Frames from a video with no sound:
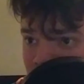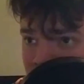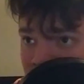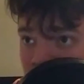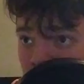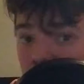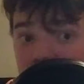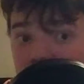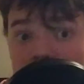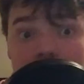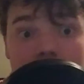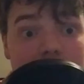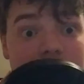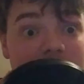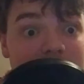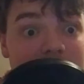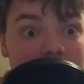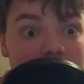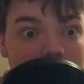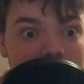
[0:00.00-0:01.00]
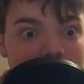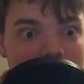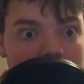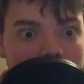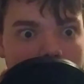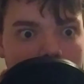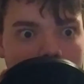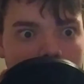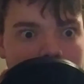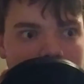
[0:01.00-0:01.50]
thing. Oh, dude, E3.
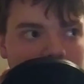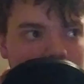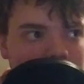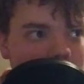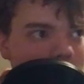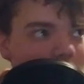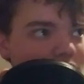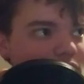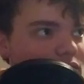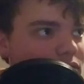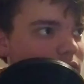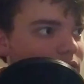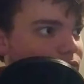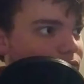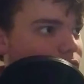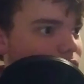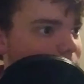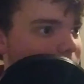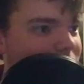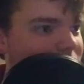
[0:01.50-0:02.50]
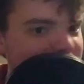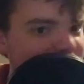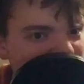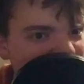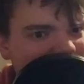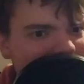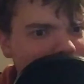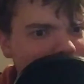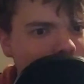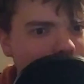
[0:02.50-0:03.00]
Oh my god, dude, E3. Flipping
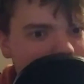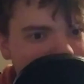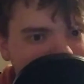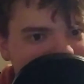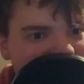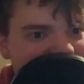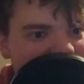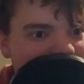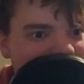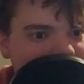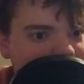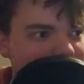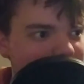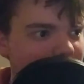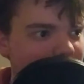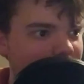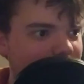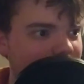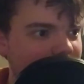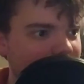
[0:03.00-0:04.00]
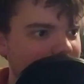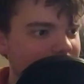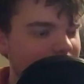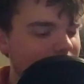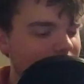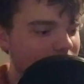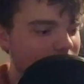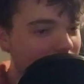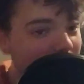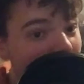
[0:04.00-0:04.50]
Keanu Reeves.
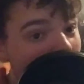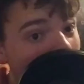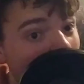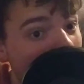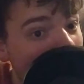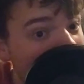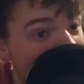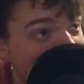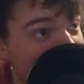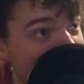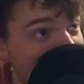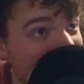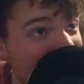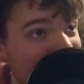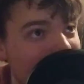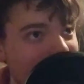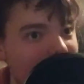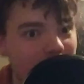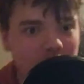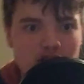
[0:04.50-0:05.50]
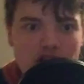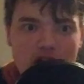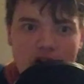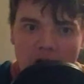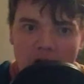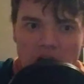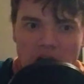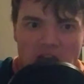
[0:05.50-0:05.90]
You're incredible. No,